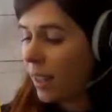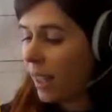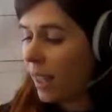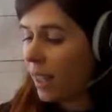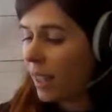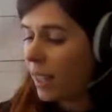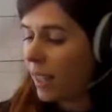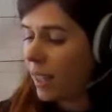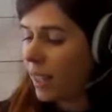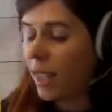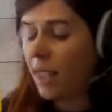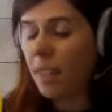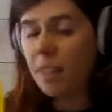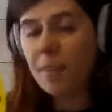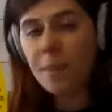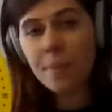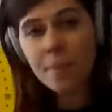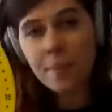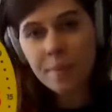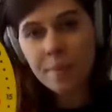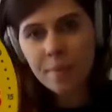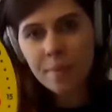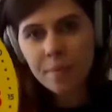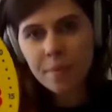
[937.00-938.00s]
60.
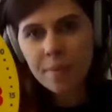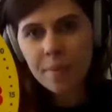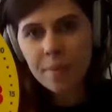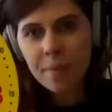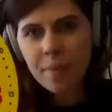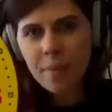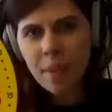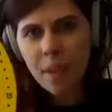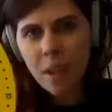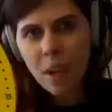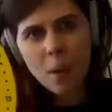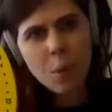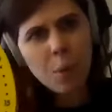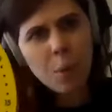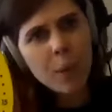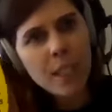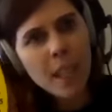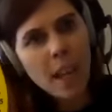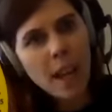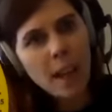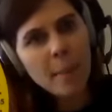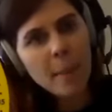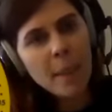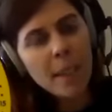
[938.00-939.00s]
What
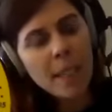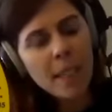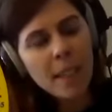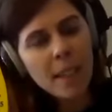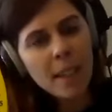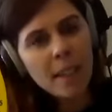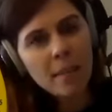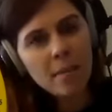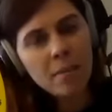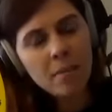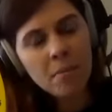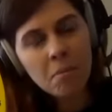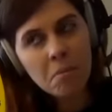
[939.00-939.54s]
time is it?